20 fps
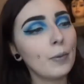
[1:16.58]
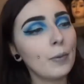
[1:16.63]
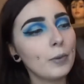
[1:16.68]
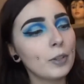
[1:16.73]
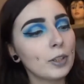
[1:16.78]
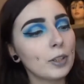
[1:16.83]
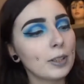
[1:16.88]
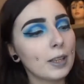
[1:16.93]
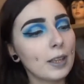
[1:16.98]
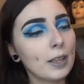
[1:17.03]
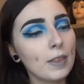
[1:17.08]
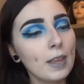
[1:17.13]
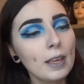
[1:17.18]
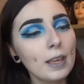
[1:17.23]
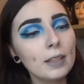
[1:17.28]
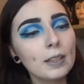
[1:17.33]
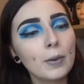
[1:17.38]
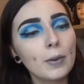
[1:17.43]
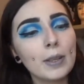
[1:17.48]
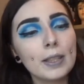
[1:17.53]
which looks like
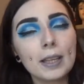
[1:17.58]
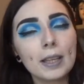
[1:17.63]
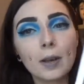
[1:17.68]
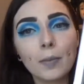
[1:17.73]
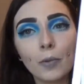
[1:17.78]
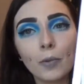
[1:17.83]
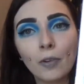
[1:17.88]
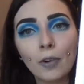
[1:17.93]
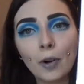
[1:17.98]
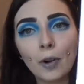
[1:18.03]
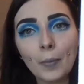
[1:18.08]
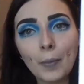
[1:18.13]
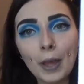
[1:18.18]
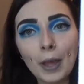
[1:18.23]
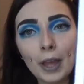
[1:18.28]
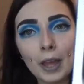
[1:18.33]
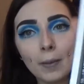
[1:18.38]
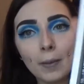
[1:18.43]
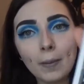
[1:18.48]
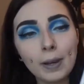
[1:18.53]
this, so it's like a more
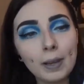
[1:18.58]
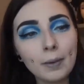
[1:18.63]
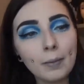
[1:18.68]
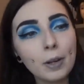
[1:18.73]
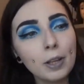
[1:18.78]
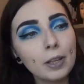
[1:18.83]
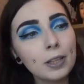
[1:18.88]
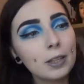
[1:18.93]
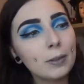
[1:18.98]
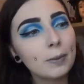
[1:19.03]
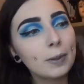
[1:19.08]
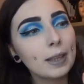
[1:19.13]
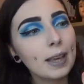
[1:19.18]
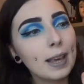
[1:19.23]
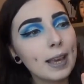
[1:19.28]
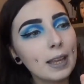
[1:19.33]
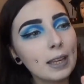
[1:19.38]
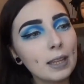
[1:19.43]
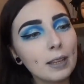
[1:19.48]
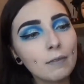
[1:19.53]
purpley one. So
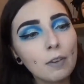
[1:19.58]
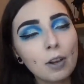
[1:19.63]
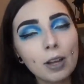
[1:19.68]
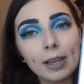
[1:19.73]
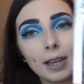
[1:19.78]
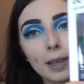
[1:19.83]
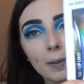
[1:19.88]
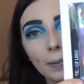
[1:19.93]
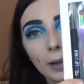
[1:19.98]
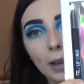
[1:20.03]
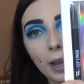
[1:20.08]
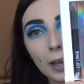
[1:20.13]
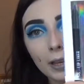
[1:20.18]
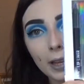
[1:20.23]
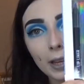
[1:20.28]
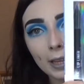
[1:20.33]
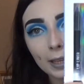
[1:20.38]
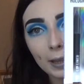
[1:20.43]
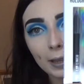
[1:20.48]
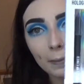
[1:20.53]
again, you've got a lip liner,
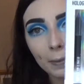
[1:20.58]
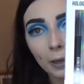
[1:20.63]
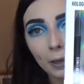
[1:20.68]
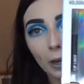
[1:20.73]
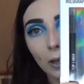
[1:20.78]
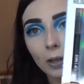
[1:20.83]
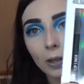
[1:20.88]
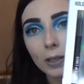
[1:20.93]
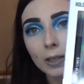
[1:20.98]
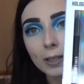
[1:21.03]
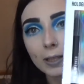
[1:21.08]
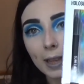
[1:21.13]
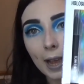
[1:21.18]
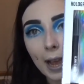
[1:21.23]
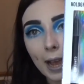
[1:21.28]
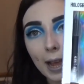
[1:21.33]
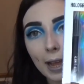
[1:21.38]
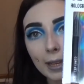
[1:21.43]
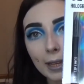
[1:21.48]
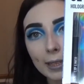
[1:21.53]
a lip gloss,
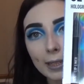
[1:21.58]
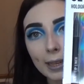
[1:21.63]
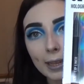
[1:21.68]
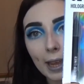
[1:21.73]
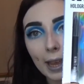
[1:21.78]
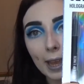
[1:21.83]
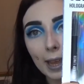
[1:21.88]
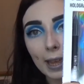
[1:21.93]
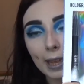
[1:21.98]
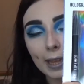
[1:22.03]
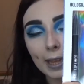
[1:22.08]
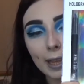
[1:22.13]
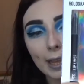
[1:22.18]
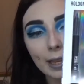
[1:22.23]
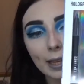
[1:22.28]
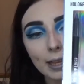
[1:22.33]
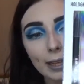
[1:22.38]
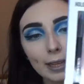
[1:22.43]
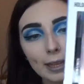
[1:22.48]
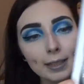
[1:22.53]
and a
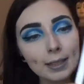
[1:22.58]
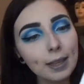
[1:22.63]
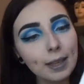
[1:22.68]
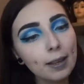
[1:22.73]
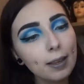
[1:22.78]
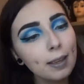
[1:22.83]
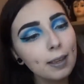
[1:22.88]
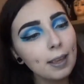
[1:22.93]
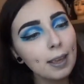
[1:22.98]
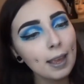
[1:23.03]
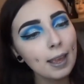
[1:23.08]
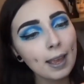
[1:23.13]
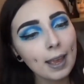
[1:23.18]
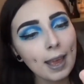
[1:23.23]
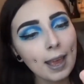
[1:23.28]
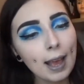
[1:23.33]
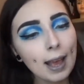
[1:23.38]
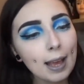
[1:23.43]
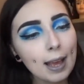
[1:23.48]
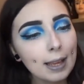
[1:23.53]
glitter.
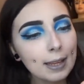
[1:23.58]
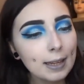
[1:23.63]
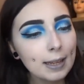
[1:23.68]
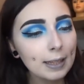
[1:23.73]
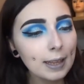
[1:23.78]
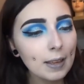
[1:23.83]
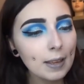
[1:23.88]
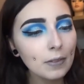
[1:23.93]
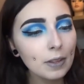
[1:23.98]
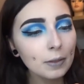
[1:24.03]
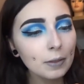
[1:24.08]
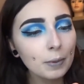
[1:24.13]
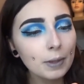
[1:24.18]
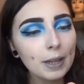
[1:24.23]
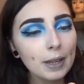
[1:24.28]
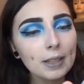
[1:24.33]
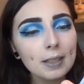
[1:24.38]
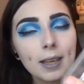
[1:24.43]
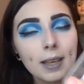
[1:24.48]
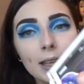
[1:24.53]
And again, this one
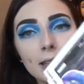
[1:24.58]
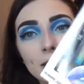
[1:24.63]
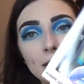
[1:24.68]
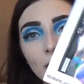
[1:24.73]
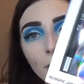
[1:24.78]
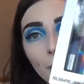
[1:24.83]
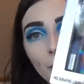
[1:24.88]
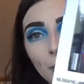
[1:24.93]
has hints of